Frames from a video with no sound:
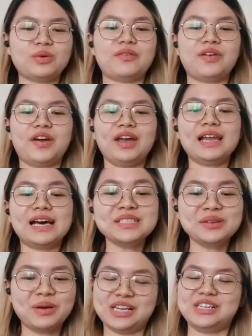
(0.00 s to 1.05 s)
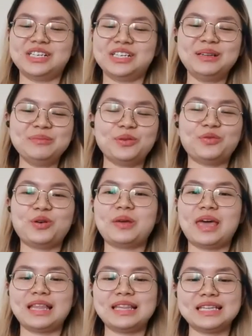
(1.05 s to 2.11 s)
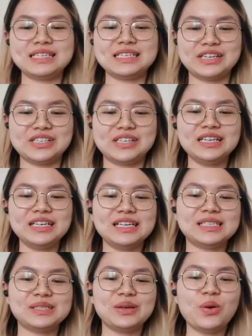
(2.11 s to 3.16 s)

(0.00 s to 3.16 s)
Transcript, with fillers: our very last question before we end this session is,